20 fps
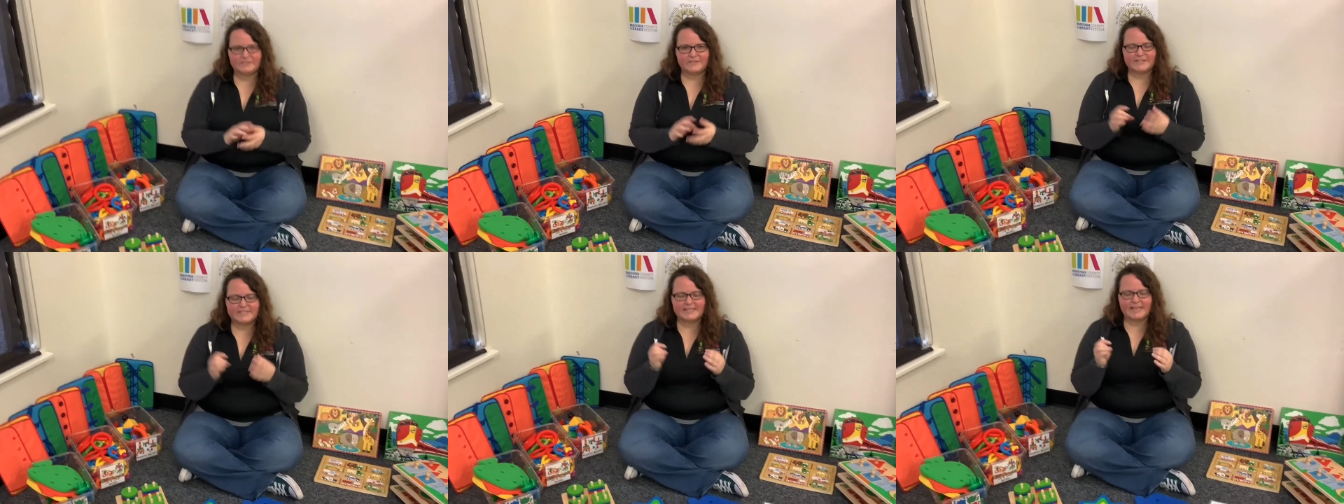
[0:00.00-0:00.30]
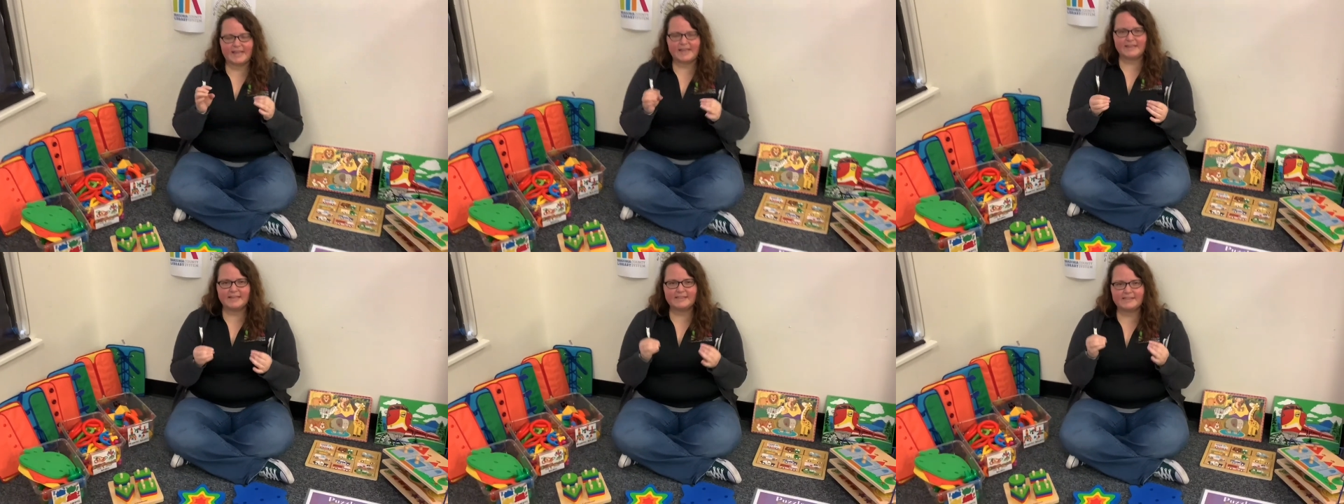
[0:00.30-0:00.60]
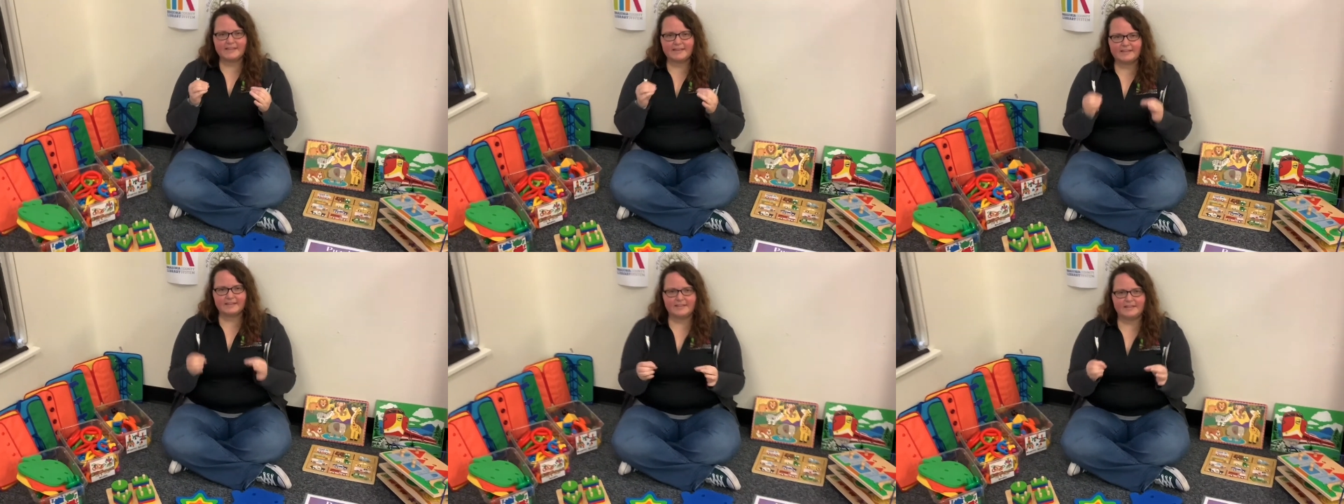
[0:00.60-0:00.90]
It's
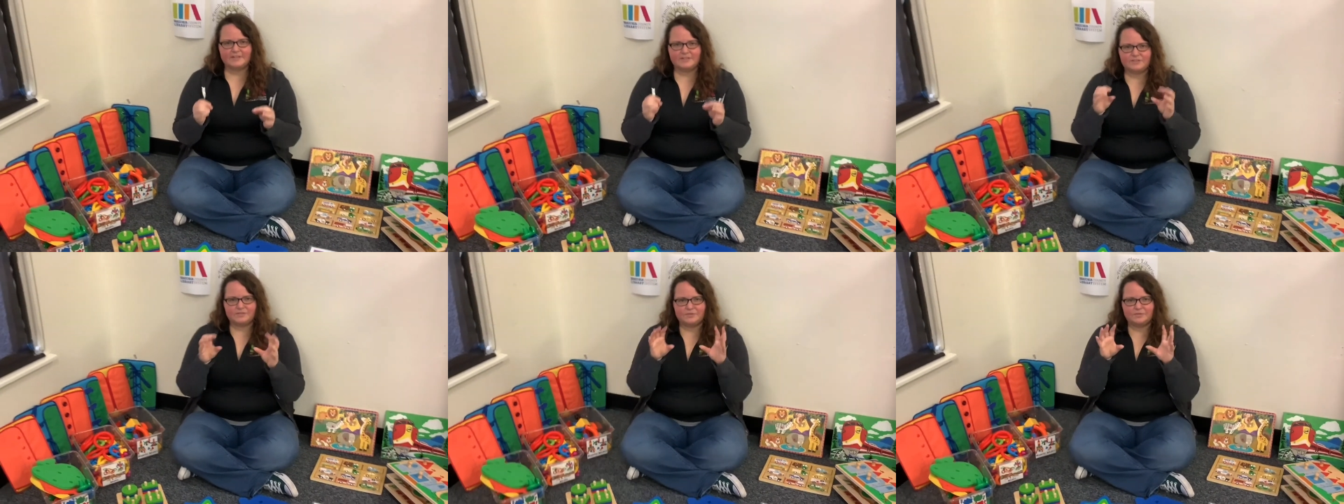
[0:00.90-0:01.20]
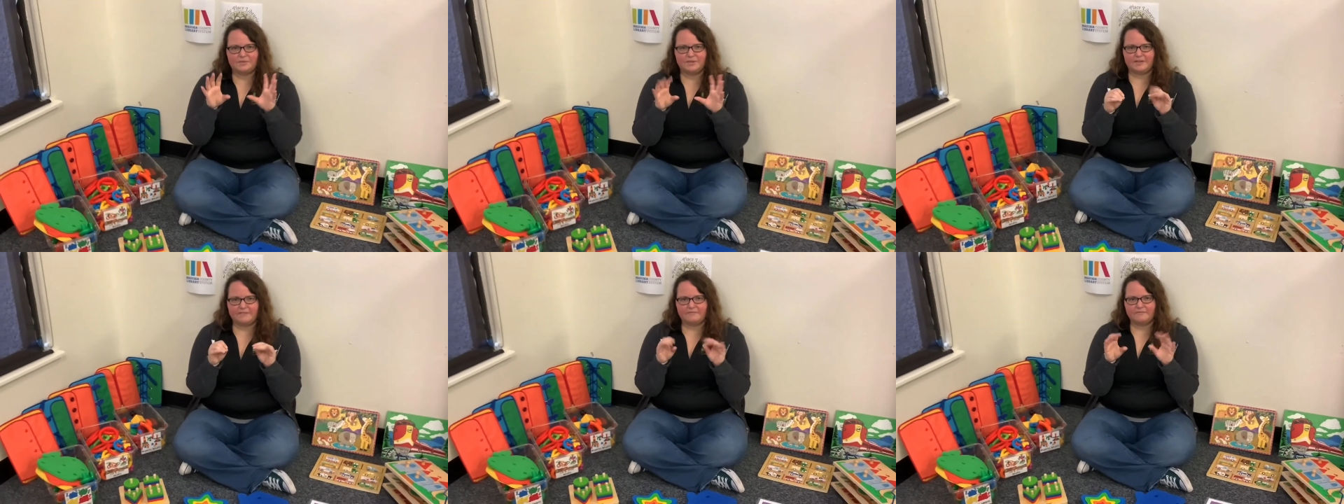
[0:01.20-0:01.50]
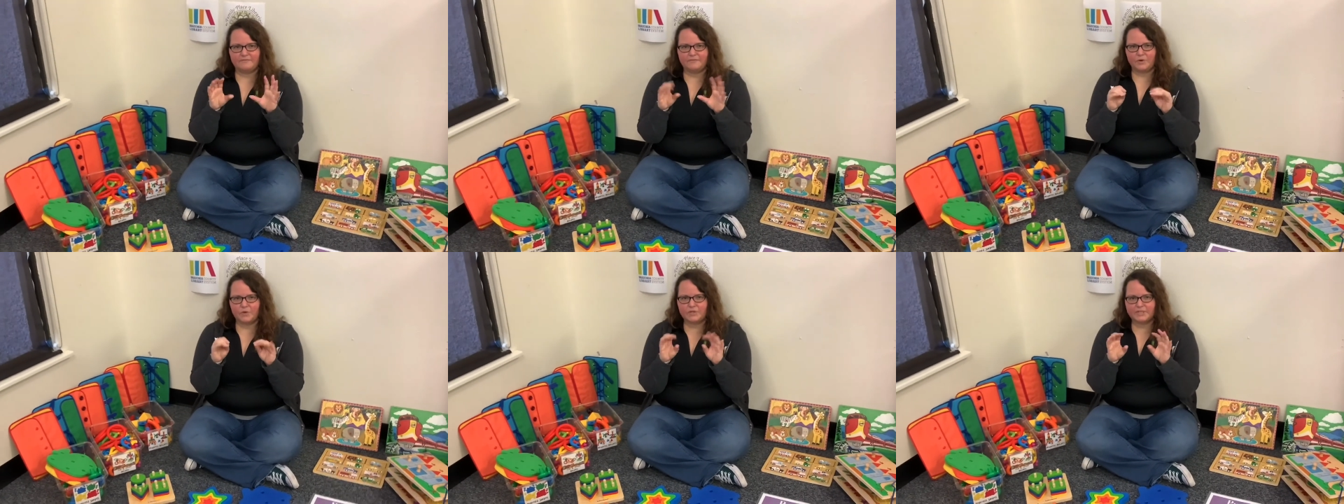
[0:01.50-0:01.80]
anything they do that
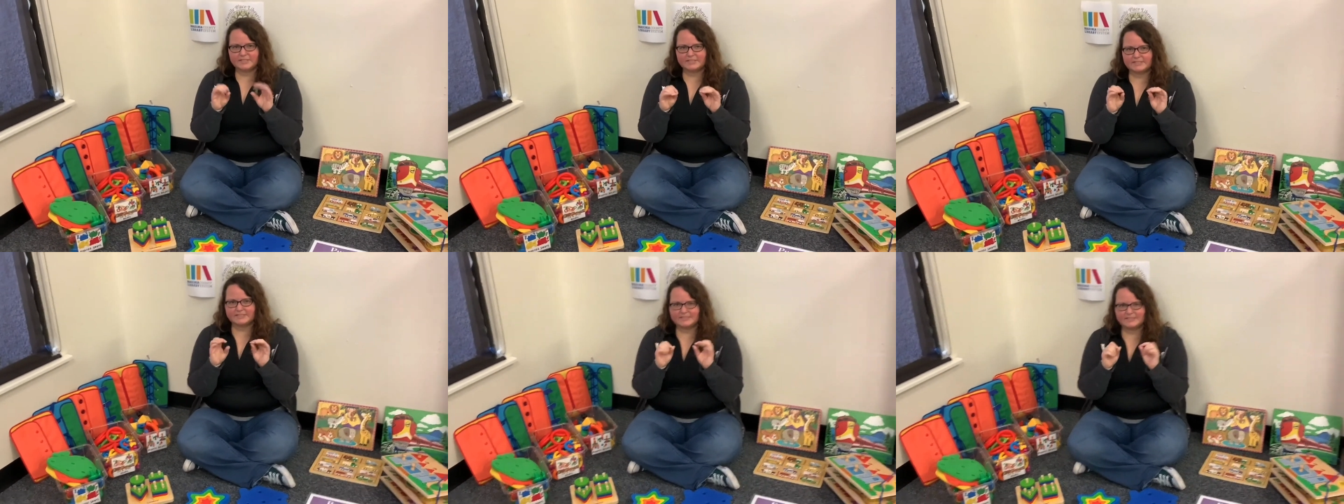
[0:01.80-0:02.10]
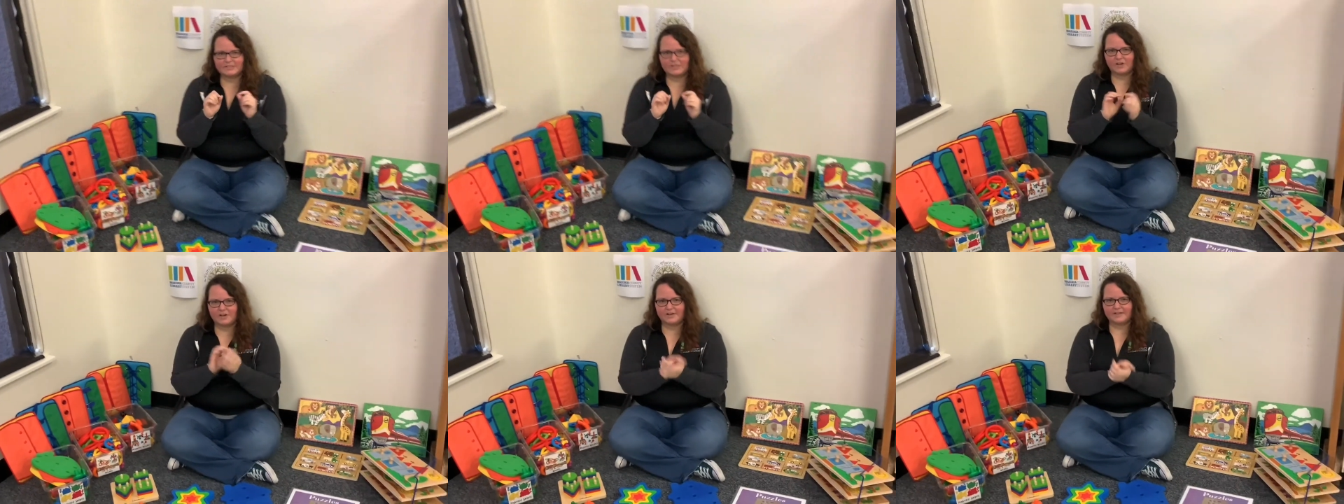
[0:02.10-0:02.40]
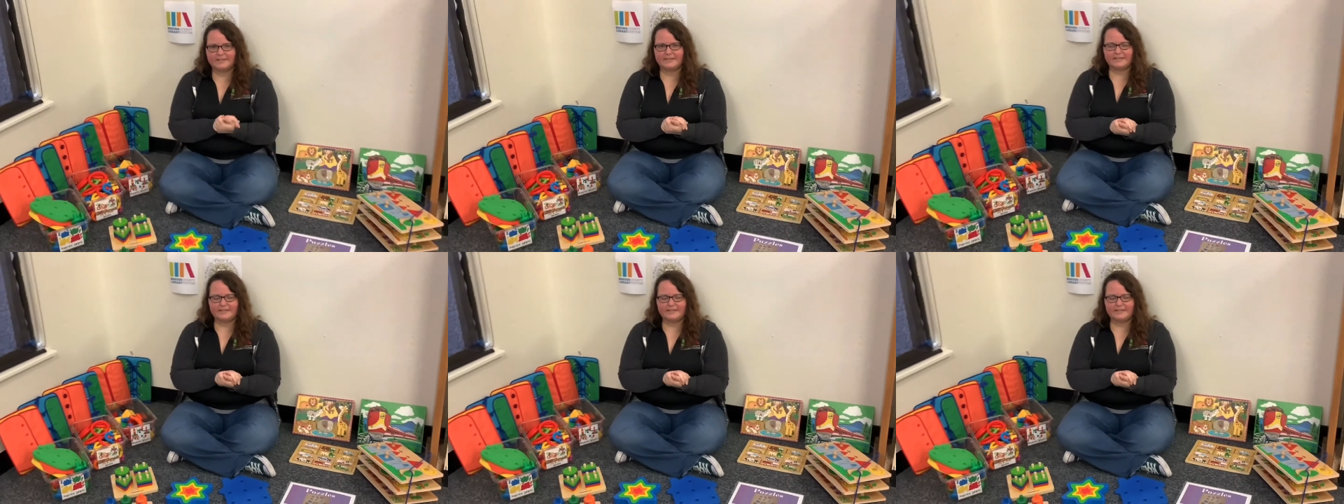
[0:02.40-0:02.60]
focuses on